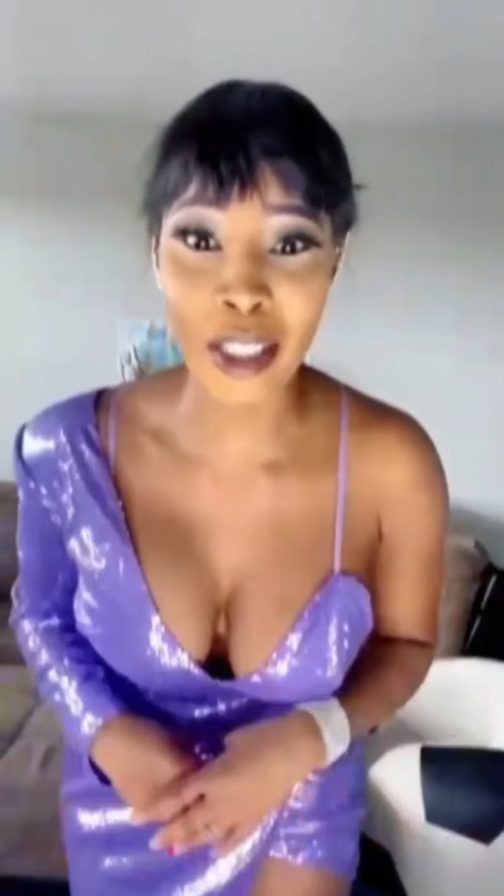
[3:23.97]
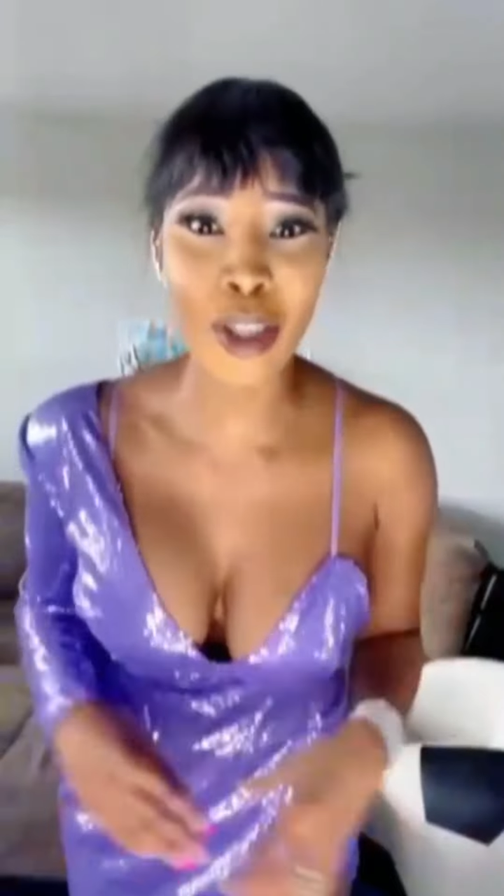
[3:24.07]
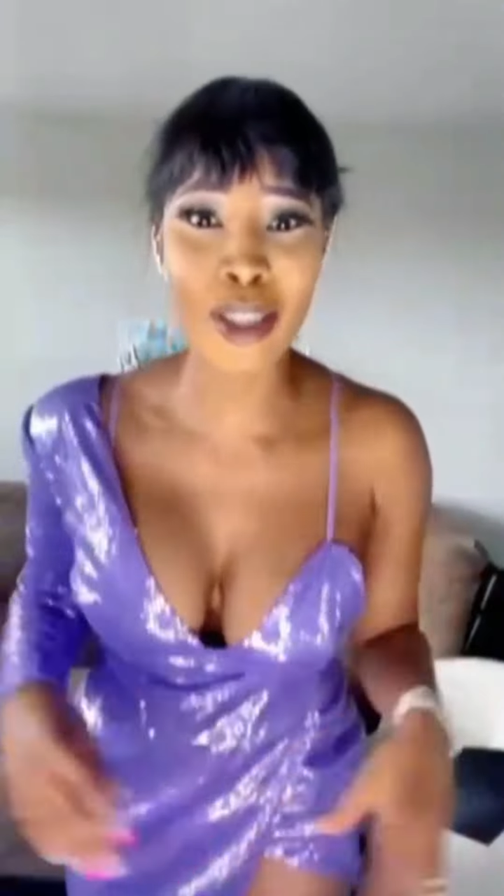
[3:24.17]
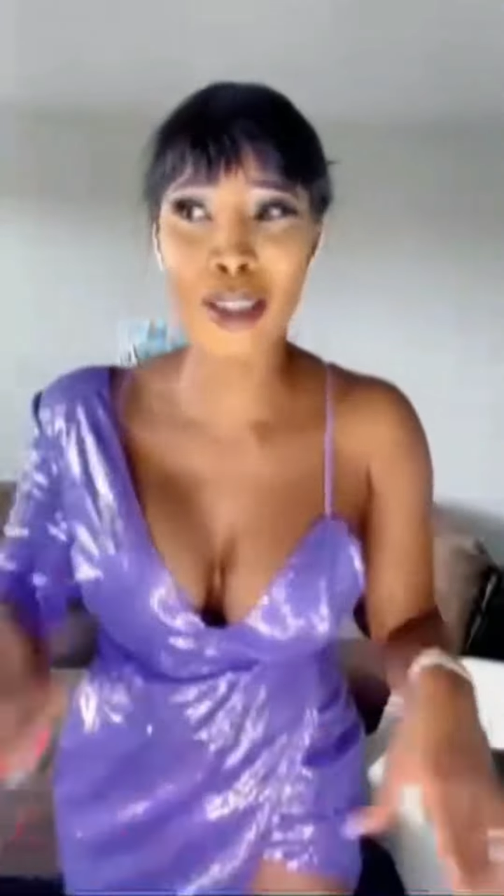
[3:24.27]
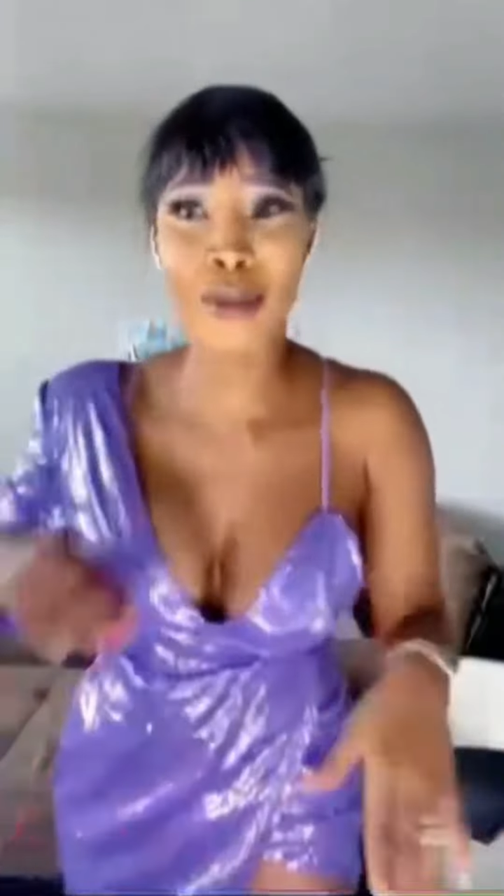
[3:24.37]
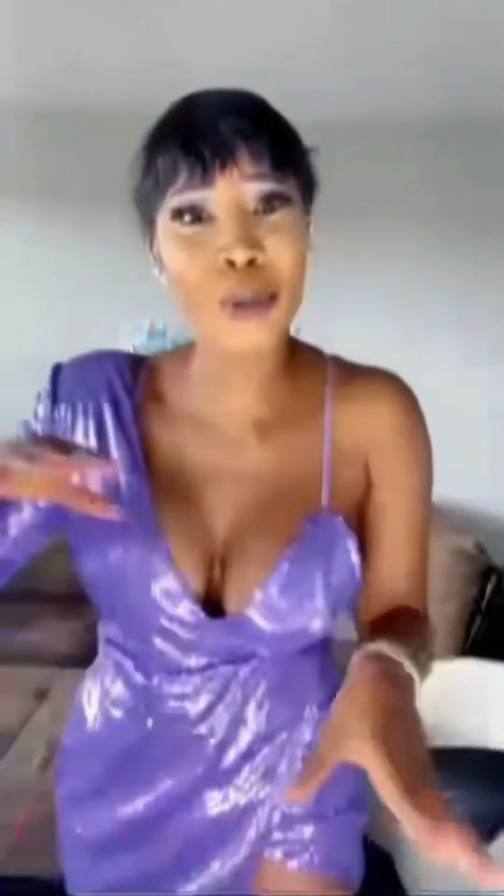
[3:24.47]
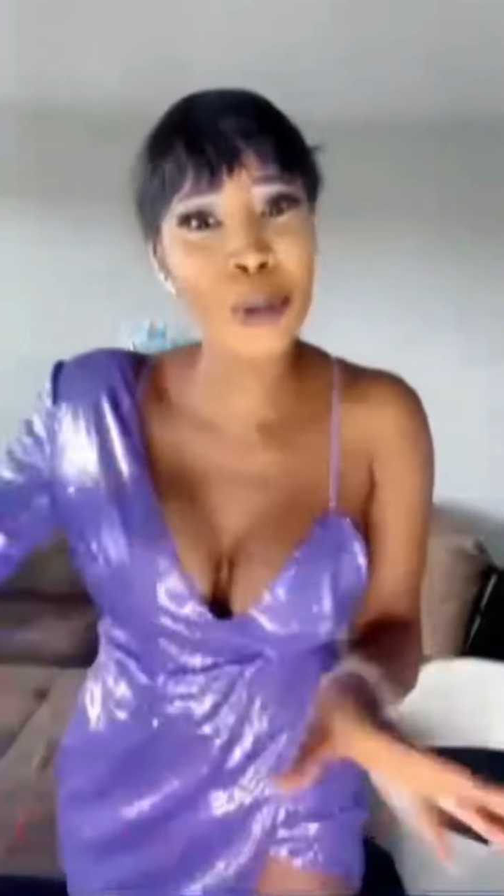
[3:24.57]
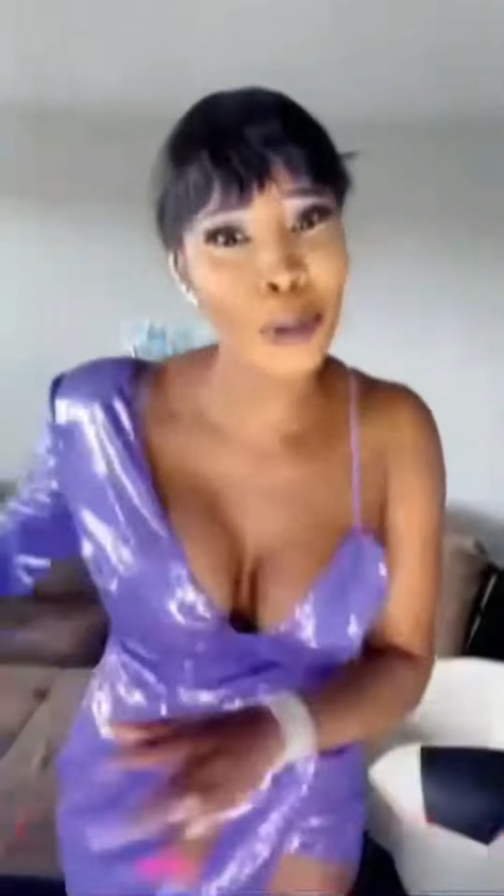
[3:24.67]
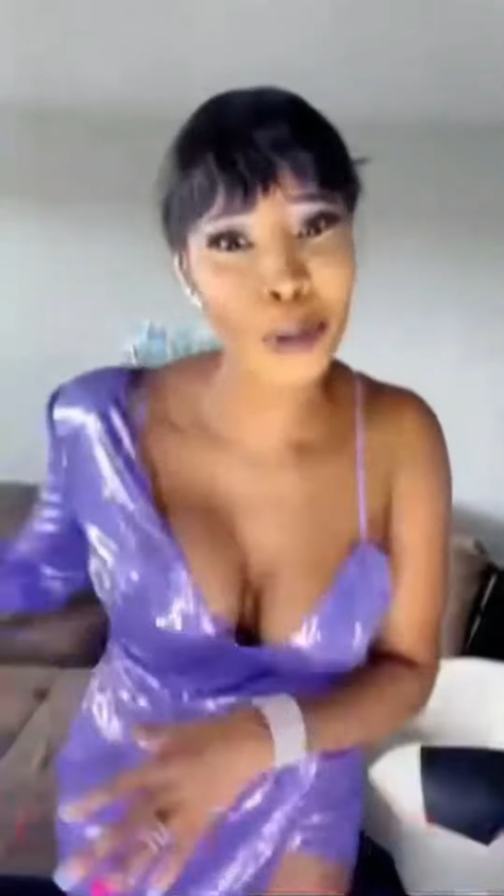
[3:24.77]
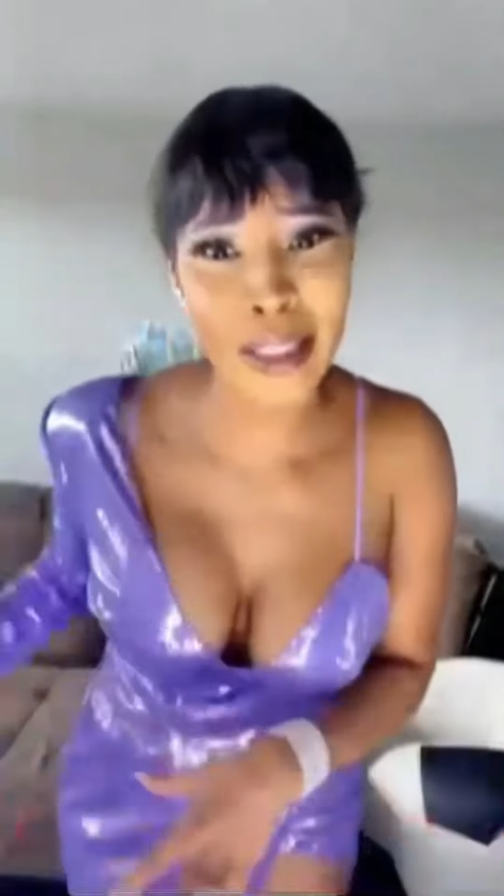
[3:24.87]
just they do
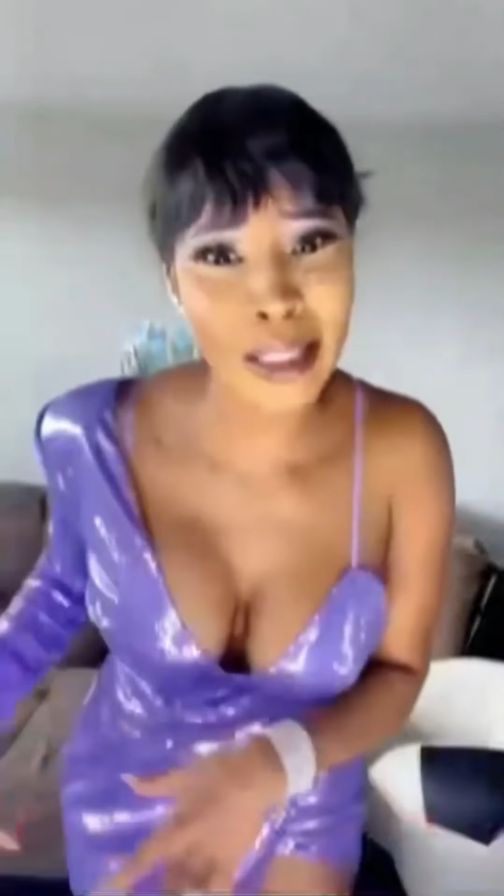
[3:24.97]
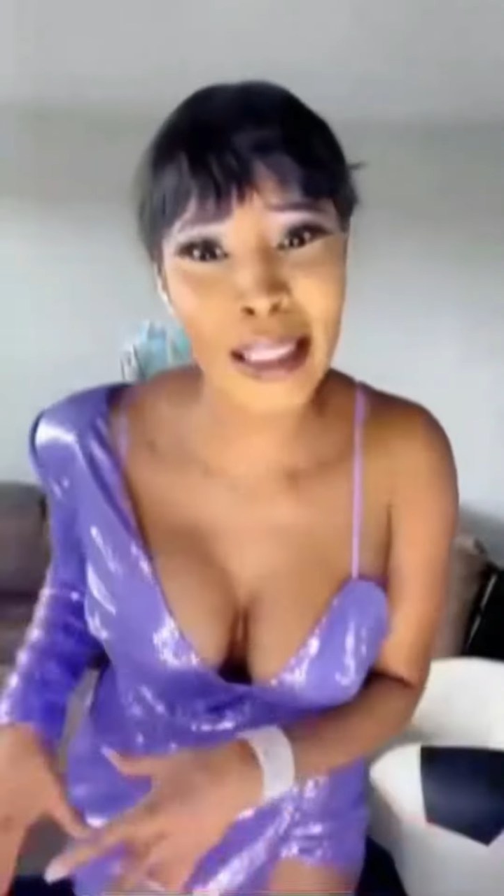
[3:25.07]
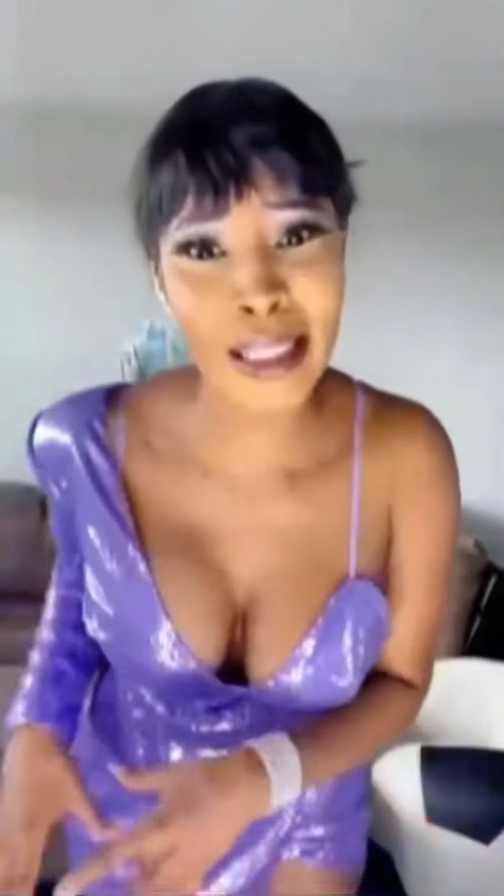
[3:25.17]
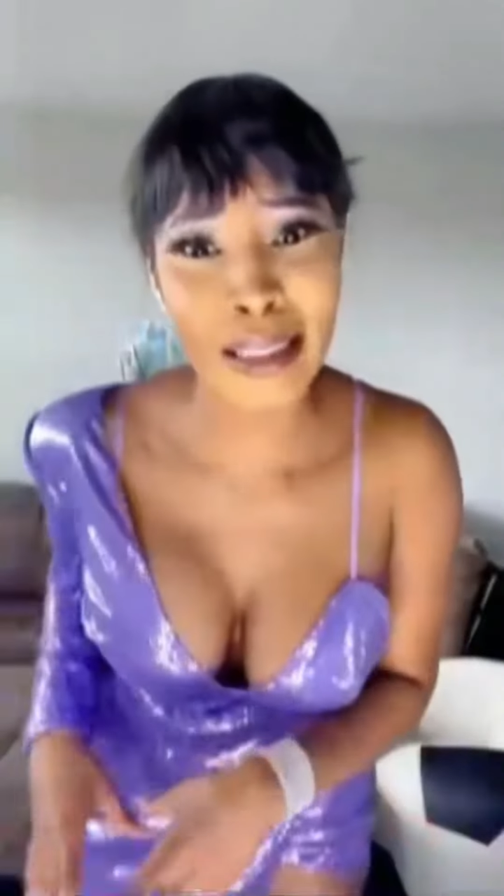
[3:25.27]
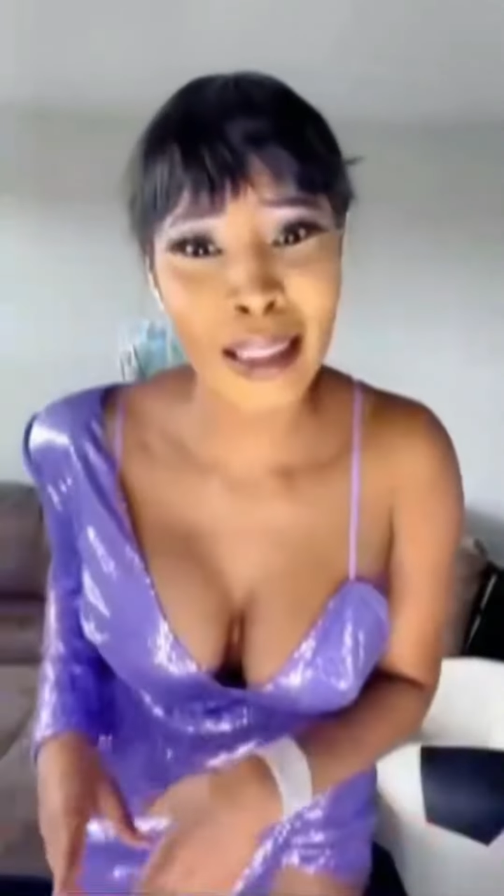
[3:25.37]
your own thing.